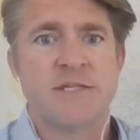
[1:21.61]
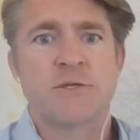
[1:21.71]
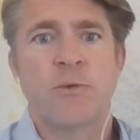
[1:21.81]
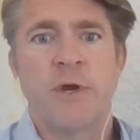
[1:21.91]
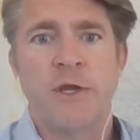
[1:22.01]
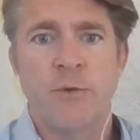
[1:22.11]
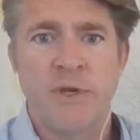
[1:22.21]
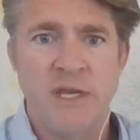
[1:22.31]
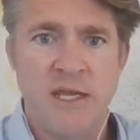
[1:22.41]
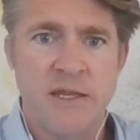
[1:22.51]
So where you would
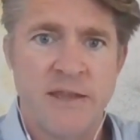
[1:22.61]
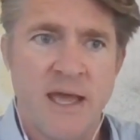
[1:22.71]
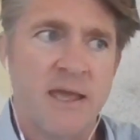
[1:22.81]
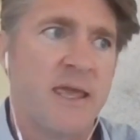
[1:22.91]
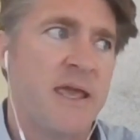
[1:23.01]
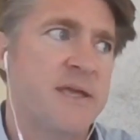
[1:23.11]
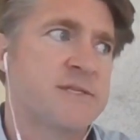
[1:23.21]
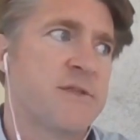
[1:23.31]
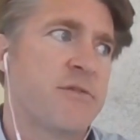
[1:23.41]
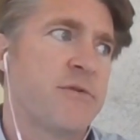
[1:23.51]
need in that case
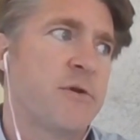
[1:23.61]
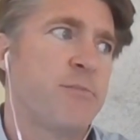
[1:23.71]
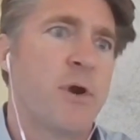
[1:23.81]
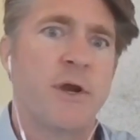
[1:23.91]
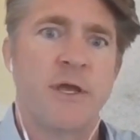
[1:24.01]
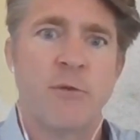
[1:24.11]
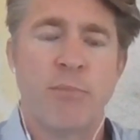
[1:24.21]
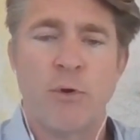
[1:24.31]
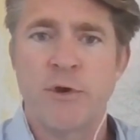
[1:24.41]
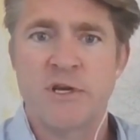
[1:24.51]
the third party
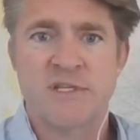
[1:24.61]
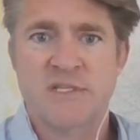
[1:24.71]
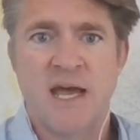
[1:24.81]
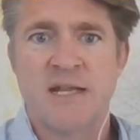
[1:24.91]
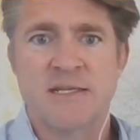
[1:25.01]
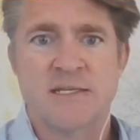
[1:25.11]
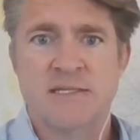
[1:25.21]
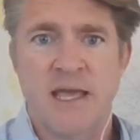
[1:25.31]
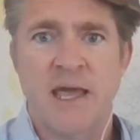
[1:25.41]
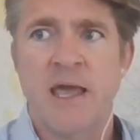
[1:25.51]
component is not to
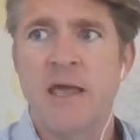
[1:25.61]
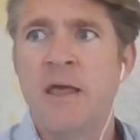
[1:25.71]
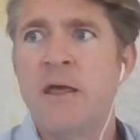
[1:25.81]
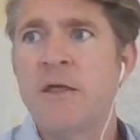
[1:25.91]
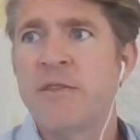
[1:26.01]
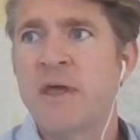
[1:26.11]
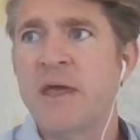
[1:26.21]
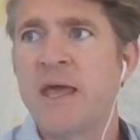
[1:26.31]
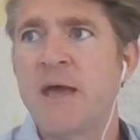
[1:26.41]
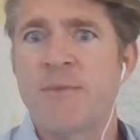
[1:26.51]
say that,
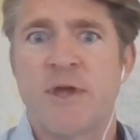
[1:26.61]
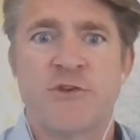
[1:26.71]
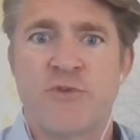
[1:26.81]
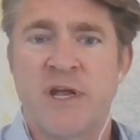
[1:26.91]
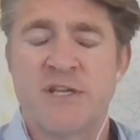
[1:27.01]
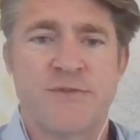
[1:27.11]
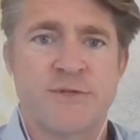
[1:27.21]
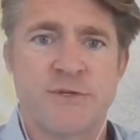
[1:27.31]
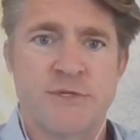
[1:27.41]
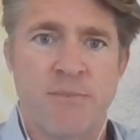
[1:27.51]
hey, I'm going to transfer
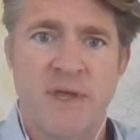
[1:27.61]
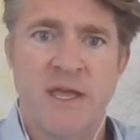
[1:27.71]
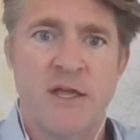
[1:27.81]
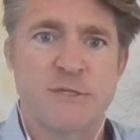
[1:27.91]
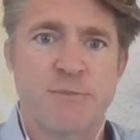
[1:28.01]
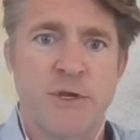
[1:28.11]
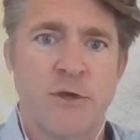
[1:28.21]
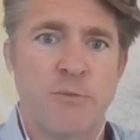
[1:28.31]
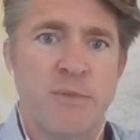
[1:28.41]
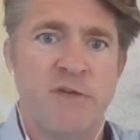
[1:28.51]
this or something else, but it
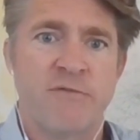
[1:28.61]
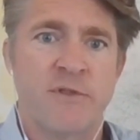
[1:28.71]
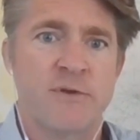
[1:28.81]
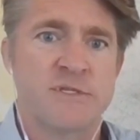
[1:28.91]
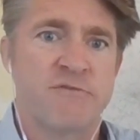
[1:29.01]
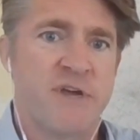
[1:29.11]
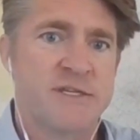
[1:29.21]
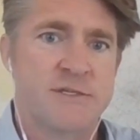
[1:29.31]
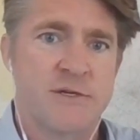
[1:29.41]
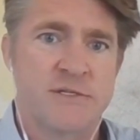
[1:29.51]
could be for those
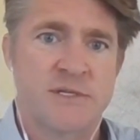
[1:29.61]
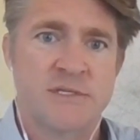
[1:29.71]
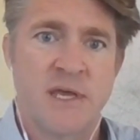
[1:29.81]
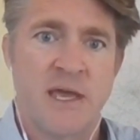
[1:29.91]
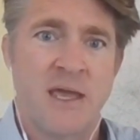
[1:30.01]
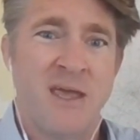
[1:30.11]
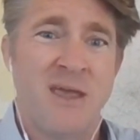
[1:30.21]
investors that say,